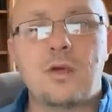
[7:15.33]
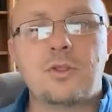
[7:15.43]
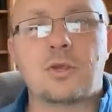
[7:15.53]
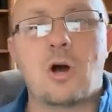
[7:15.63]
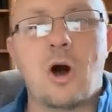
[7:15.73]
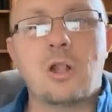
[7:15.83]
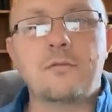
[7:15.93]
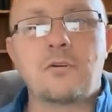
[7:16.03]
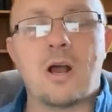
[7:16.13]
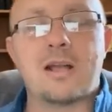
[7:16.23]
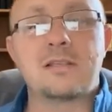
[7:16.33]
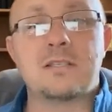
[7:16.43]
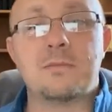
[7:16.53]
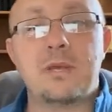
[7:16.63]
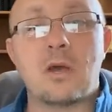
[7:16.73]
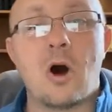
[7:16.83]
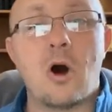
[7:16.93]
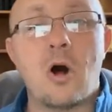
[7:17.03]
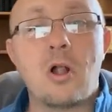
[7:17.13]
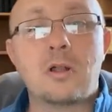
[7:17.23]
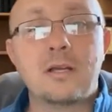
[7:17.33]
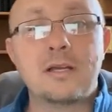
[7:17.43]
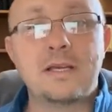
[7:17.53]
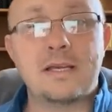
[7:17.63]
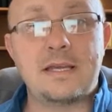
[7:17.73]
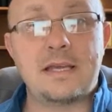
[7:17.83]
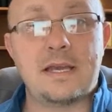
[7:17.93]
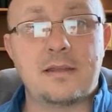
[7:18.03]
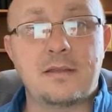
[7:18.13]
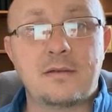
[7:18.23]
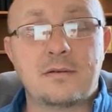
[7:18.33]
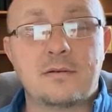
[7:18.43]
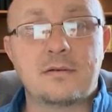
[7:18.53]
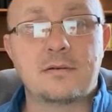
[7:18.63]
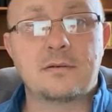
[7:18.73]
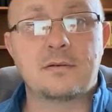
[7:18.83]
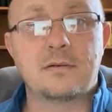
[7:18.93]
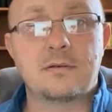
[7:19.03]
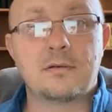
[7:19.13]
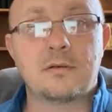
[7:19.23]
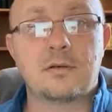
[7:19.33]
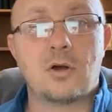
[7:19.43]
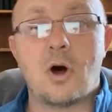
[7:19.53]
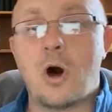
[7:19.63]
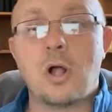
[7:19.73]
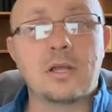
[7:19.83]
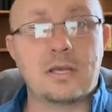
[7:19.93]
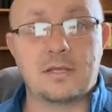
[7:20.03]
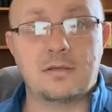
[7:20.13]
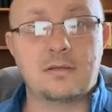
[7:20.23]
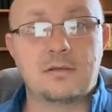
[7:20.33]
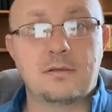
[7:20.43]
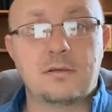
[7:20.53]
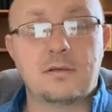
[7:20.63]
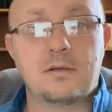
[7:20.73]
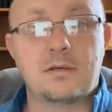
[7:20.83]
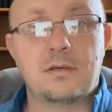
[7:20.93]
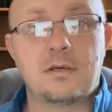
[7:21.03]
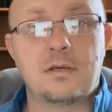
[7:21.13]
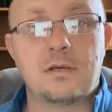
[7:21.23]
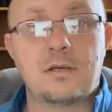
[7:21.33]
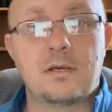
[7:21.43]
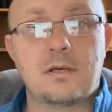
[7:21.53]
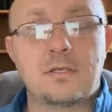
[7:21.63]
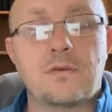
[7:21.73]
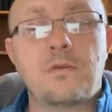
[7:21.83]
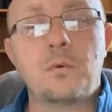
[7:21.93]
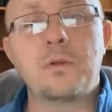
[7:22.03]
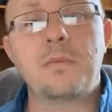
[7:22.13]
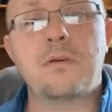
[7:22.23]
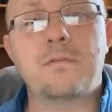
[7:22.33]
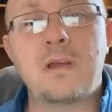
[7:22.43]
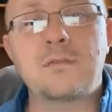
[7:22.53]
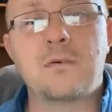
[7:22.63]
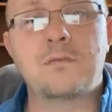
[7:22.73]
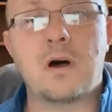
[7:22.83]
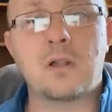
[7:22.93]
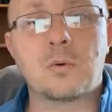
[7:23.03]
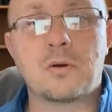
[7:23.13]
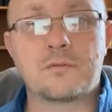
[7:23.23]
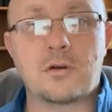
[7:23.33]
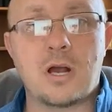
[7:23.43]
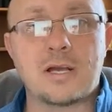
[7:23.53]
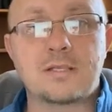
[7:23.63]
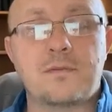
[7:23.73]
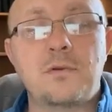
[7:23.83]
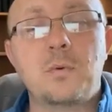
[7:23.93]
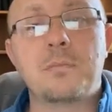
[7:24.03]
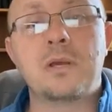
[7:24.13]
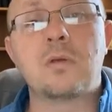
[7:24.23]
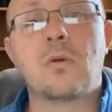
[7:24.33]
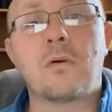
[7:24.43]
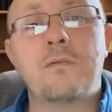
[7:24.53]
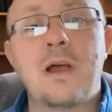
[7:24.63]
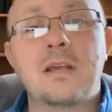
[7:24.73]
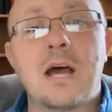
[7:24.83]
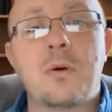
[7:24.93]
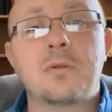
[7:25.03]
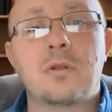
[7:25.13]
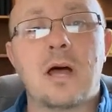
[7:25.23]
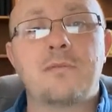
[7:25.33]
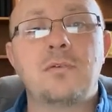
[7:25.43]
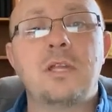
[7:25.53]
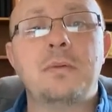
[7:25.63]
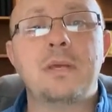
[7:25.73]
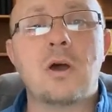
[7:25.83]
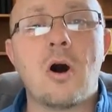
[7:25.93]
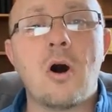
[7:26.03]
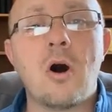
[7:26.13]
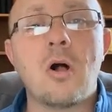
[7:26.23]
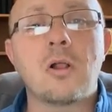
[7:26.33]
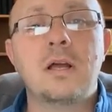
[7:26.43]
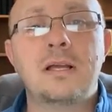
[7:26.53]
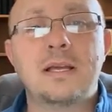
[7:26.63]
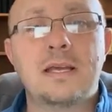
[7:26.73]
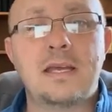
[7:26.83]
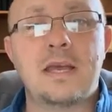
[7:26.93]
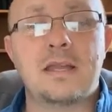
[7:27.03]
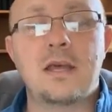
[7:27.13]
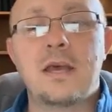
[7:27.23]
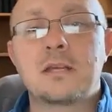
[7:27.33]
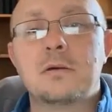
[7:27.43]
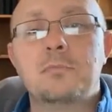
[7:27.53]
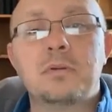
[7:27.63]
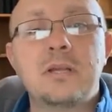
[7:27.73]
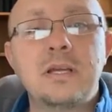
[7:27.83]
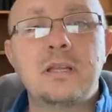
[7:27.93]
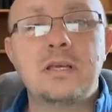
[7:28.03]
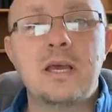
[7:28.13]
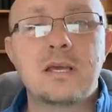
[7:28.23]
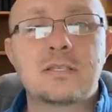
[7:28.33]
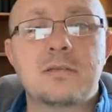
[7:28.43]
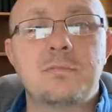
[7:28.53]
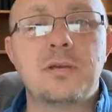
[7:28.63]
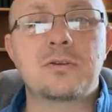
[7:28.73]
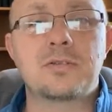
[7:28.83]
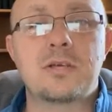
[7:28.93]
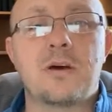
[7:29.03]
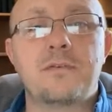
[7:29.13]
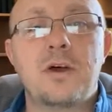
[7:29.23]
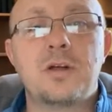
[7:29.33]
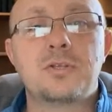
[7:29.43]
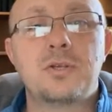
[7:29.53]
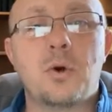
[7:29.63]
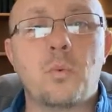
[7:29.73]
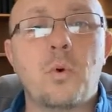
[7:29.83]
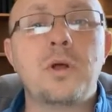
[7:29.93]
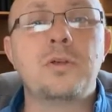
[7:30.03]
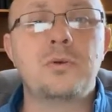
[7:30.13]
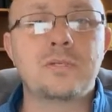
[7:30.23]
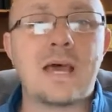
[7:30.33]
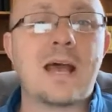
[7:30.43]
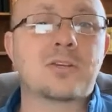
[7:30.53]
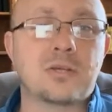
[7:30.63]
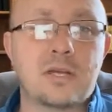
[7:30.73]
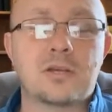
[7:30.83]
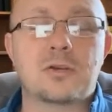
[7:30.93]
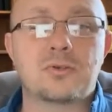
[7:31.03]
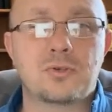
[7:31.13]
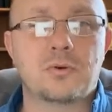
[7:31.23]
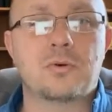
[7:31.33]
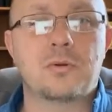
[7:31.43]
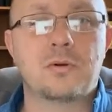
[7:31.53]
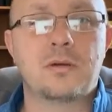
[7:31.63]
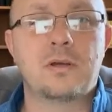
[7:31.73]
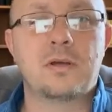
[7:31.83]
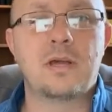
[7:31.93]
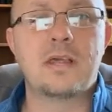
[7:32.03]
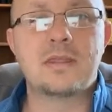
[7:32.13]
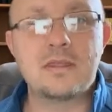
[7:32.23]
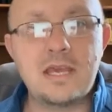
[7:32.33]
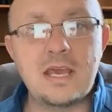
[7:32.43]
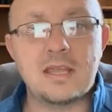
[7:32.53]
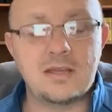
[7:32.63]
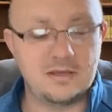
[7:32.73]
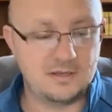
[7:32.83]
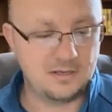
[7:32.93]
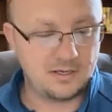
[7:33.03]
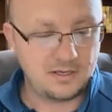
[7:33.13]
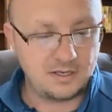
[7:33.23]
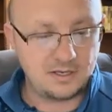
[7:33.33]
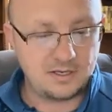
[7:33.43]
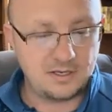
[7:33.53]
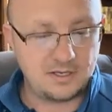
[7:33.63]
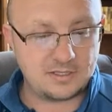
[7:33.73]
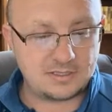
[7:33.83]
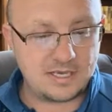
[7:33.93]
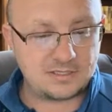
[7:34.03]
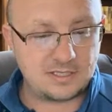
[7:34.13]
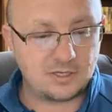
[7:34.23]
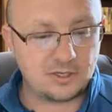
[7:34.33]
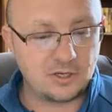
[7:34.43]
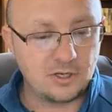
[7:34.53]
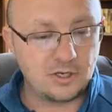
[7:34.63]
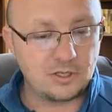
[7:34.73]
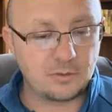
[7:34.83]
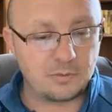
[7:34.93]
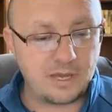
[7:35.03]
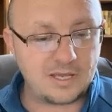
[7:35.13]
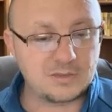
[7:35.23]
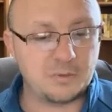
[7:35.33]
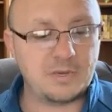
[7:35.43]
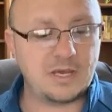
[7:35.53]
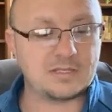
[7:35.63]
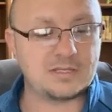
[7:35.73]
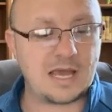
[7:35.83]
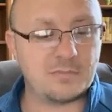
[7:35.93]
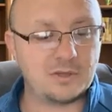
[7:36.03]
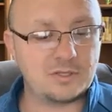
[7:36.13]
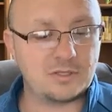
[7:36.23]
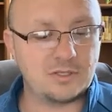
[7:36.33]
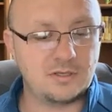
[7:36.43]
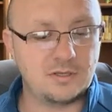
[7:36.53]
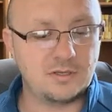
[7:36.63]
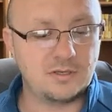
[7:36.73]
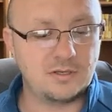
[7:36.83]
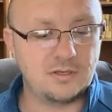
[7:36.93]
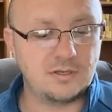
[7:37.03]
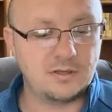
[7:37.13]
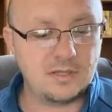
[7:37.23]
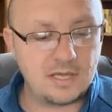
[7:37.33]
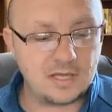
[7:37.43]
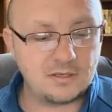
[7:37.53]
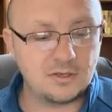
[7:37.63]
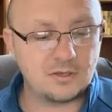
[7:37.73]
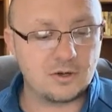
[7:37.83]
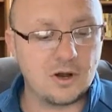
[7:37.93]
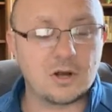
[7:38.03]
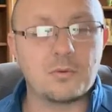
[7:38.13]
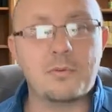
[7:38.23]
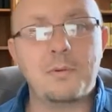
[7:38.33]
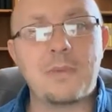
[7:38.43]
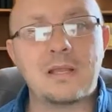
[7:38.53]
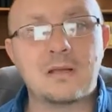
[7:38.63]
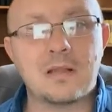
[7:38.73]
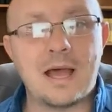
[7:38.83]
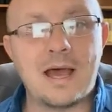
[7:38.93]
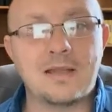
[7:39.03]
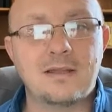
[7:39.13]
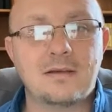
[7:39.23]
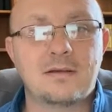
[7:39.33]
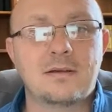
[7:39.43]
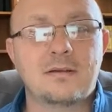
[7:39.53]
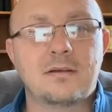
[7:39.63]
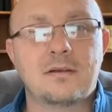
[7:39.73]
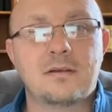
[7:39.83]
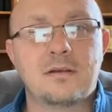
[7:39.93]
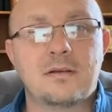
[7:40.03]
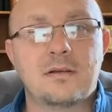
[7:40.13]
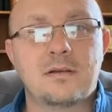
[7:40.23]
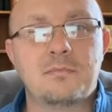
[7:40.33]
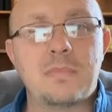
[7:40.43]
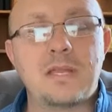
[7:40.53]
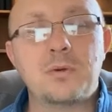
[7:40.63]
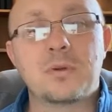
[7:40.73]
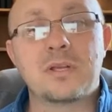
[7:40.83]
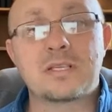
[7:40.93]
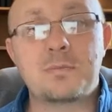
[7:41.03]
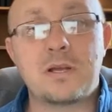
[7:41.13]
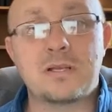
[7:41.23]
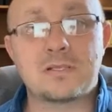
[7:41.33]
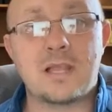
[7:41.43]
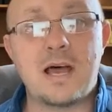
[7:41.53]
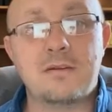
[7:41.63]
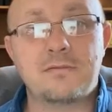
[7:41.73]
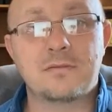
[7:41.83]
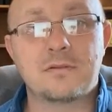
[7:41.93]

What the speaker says: The call of Christ is to be all in. All in. So if you want to be a faithful follower of Christ, if you want to be glorifying God with your life, you need to be all in. Completely submit yourself to the one who is actually in control. Then, it says here, your plans will be established. Then your heart will be made glad. Man, you want to experience life?